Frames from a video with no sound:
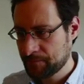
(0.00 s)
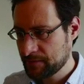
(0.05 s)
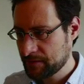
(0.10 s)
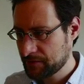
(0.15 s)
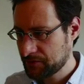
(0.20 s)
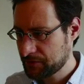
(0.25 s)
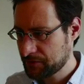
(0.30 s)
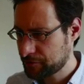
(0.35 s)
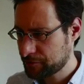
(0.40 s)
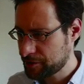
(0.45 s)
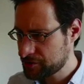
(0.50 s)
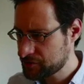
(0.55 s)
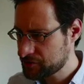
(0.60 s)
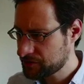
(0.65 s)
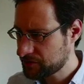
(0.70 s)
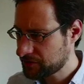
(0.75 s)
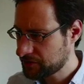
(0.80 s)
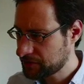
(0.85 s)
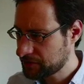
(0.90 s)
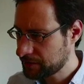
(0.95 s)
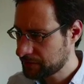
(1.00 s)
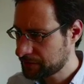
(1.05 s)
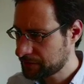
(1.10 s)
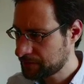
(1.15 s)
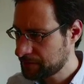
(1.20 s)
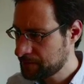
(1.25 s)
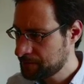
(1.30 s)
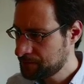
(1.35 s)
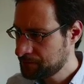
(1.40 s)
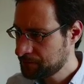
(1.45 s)
Strange
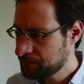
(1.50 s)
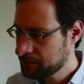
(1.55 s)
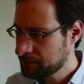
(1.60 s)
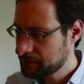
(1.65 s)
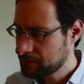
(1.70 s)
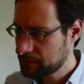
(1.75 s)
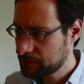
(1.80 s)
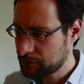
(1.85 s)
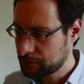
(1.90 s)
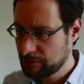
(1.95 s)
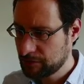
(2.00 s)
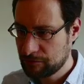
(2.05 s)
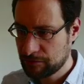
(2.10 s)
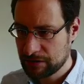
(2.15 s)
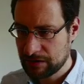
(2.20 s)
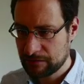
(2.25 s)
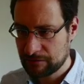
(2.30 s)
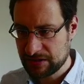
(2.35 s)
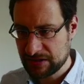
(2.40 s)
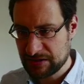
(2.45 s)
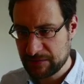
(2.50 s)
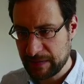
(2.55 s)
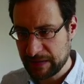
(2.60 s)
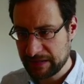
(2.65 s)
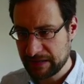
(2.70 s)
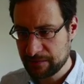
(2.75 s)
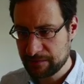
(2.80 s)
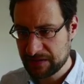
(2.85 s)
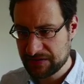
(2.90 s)
stuff. Not really what I was expecting.